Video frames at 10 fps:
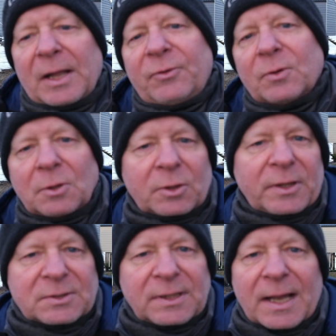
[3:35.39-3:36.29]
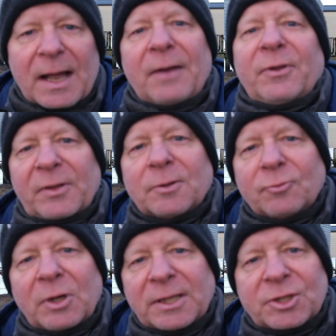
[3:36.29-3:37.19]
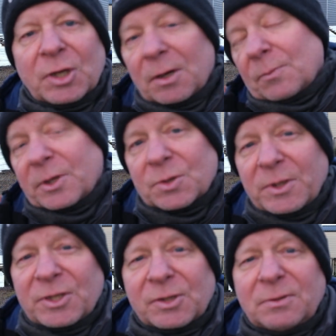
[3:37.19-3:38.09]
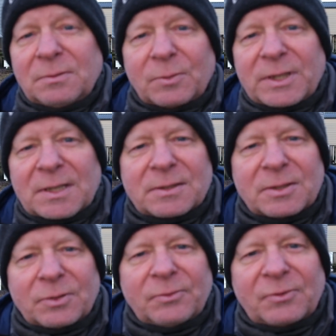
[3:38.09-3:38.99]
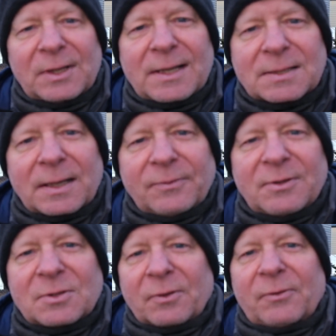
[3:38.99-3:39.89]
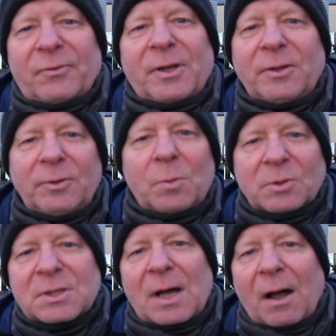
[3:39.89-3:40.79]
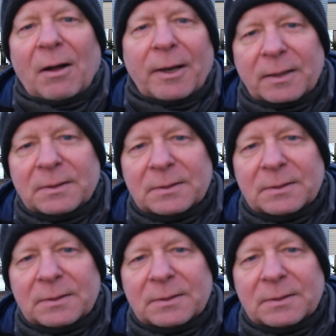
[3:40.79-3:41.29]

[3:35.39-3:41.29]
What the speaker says: If you're looking to get everything really sharp, which we tend to do for landscape photography, you want a higher